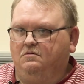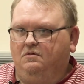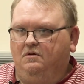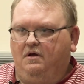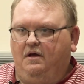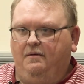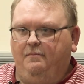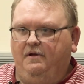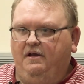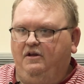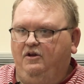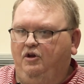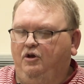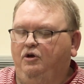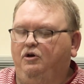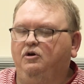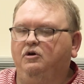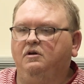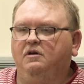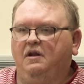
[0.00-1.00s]
I mean, you
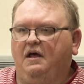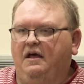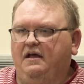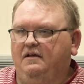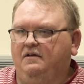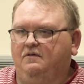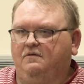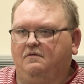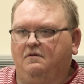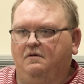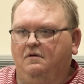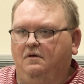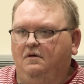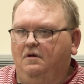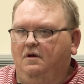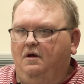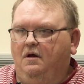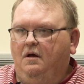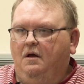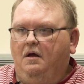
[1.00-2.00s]
couldn't ask.
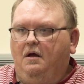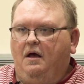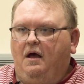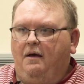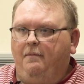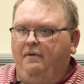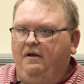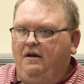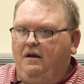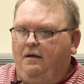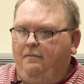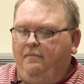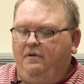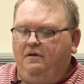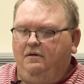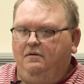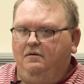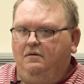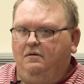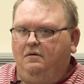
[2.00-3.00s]
I mean, I'm
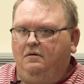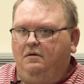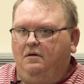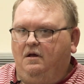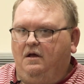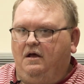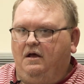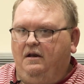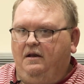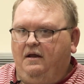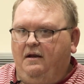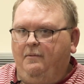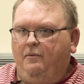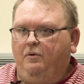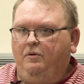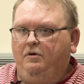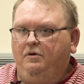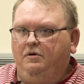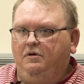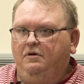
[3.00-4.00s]
in a
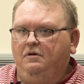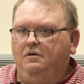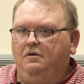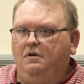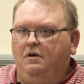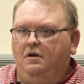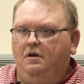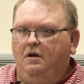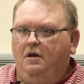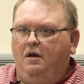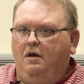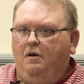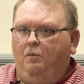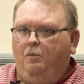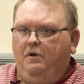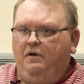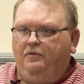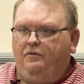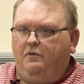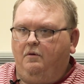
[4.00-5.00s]
neighborhood
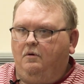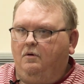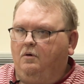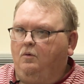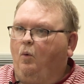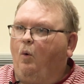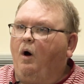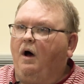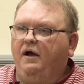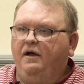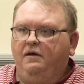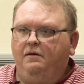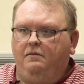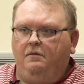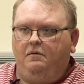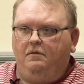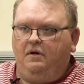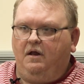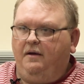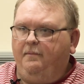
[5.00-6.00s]
with
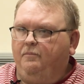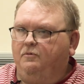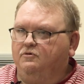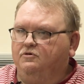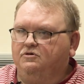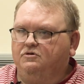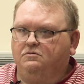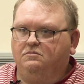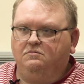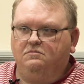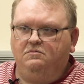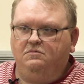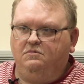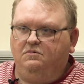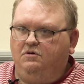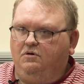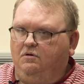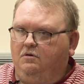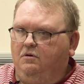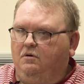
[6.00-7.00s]
quiet neighbors,
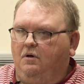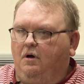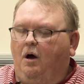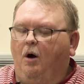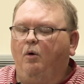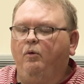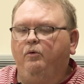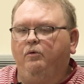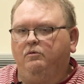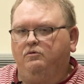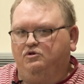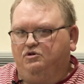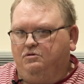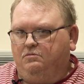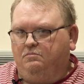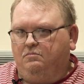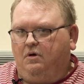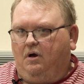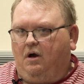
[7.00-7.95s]
older